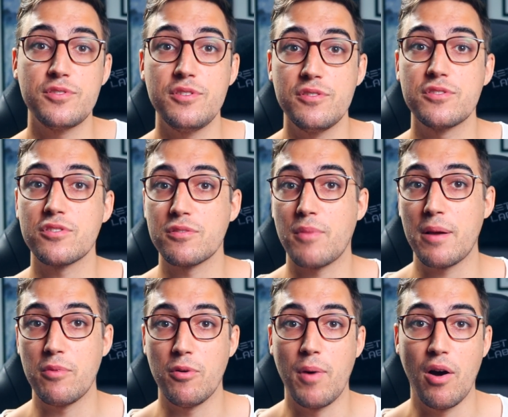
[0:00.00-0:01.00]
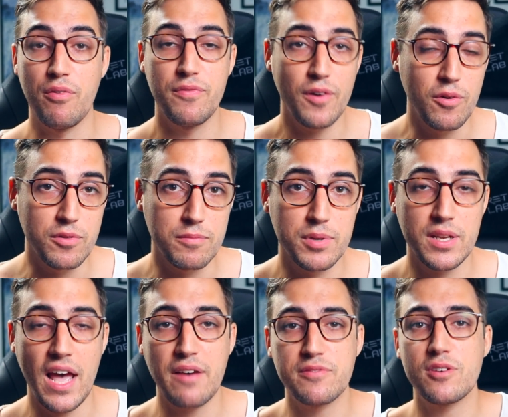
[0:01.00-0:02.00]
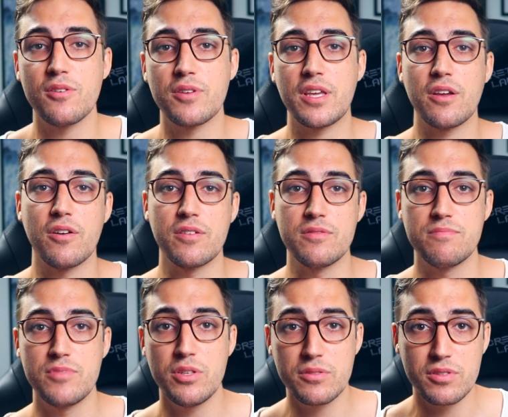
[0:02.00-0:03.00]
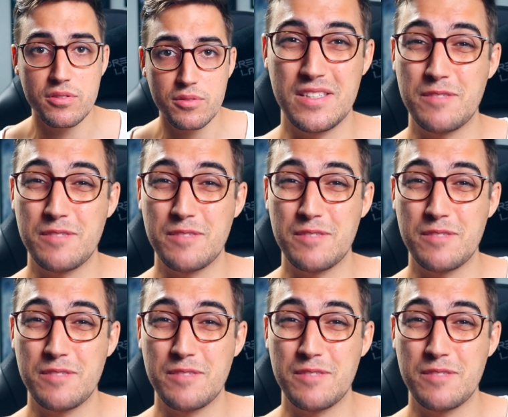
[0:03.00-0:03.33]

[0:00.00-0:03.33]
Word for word: to use on my mobile phone but after looking on YouTube